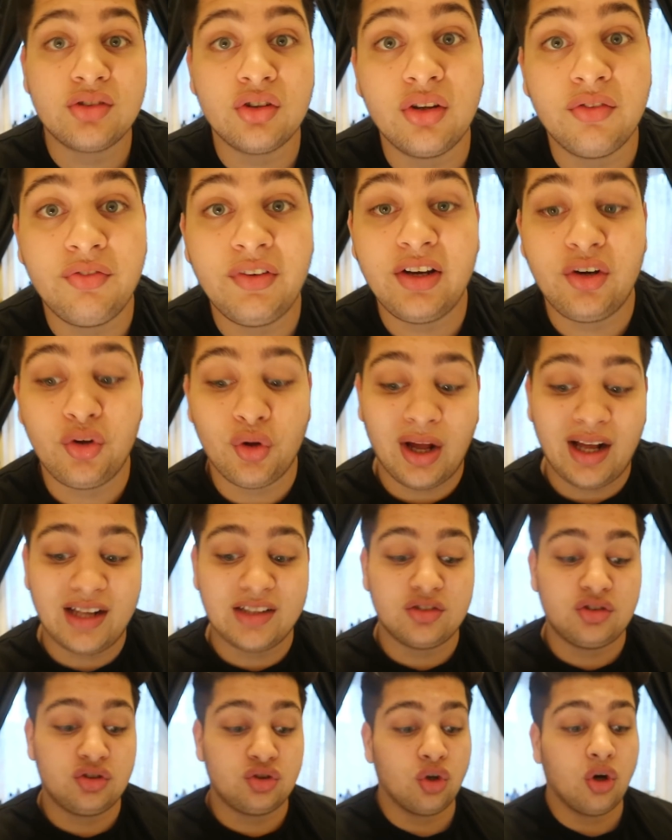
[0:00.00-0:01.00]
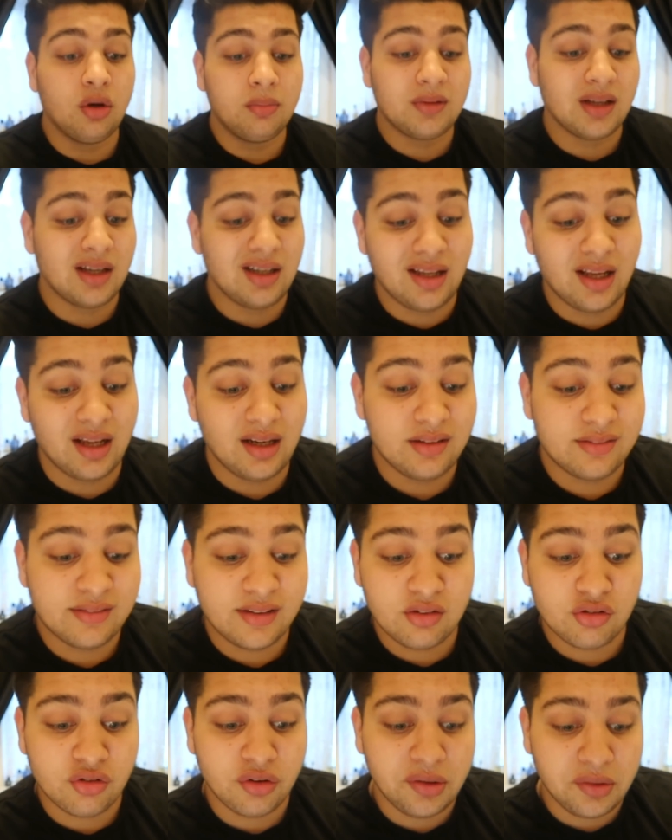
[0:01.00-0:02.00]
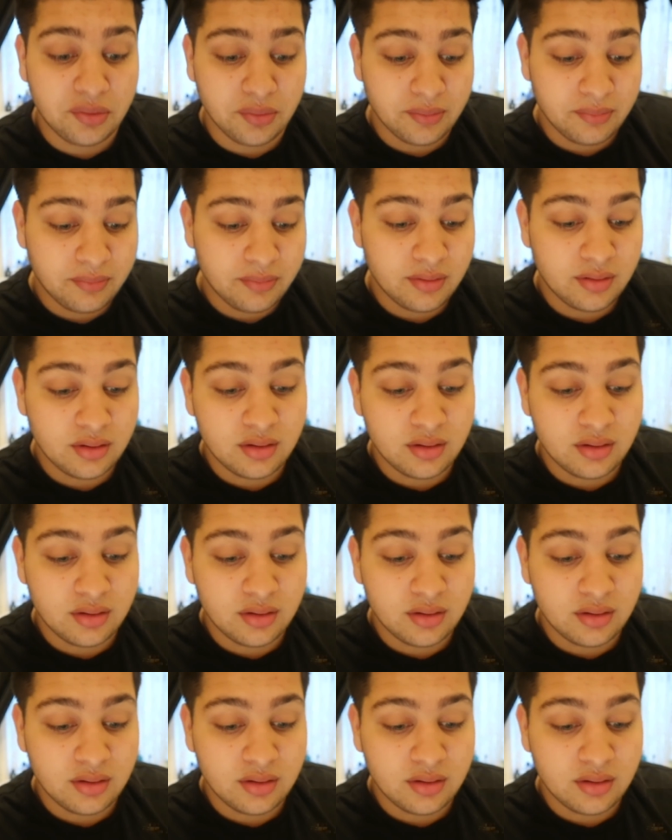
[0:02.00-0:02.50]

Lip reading: So the video has dropped, and yeah, let's get straight into it.